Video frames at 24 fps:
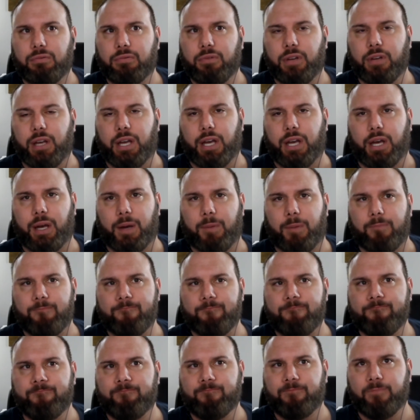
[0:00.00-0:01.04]

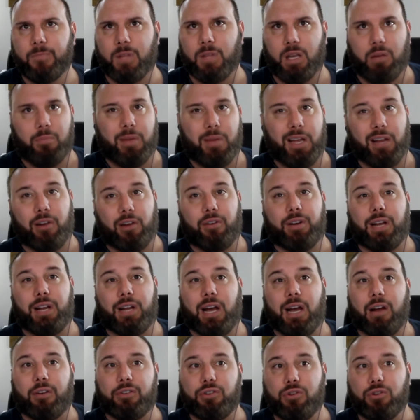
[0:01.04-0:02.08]
um, it may go
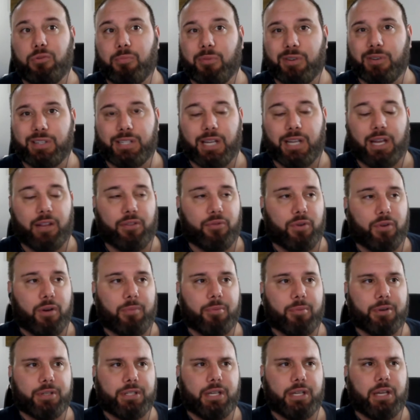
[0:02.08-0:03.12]
down 2%,
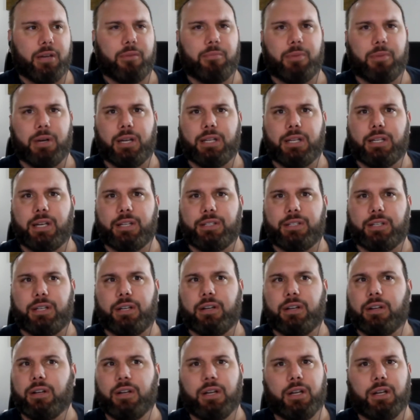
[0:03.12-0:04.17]
3%, but it
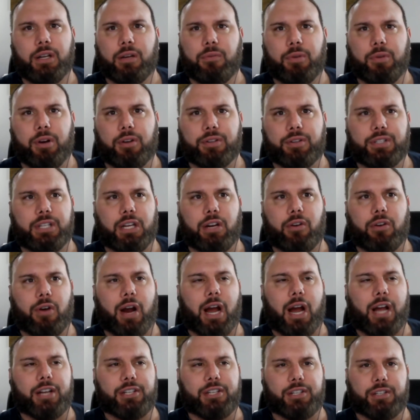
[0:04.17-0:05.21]
doesn't, we don't see
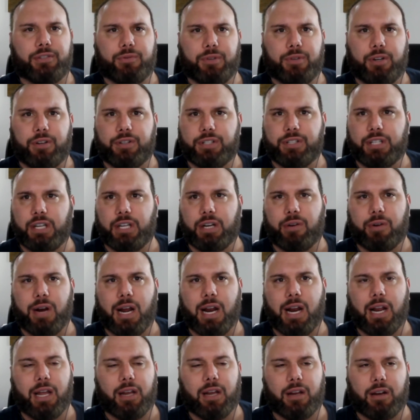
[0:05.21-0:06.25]
crashes. We don't see
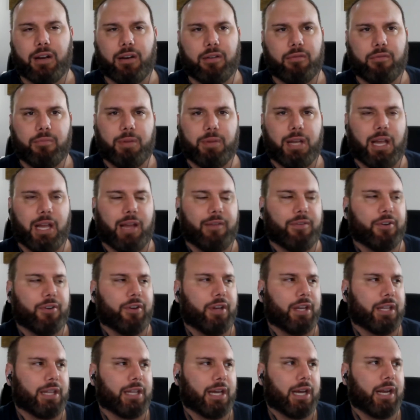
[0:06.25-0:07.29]
erratic behavior
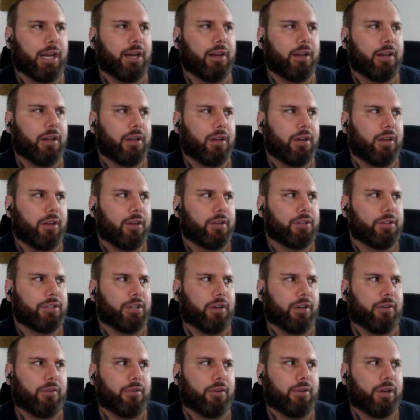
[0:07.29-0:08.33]
like that.
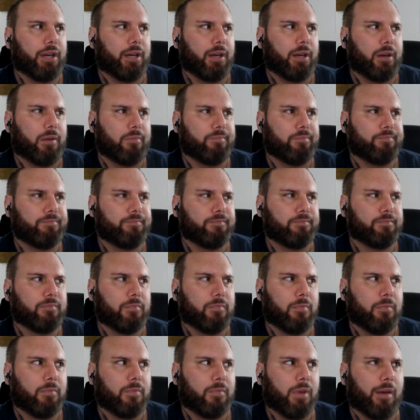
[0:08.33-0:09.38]
So um,
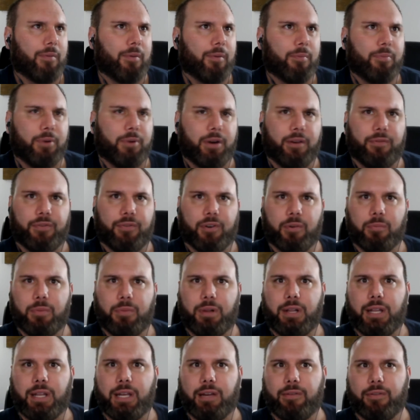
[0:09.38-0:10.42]
I'm a pretty firm
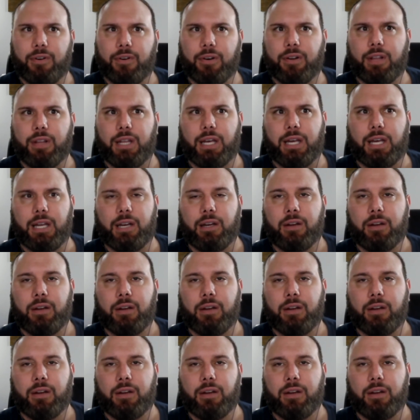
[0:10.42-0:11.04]
believer that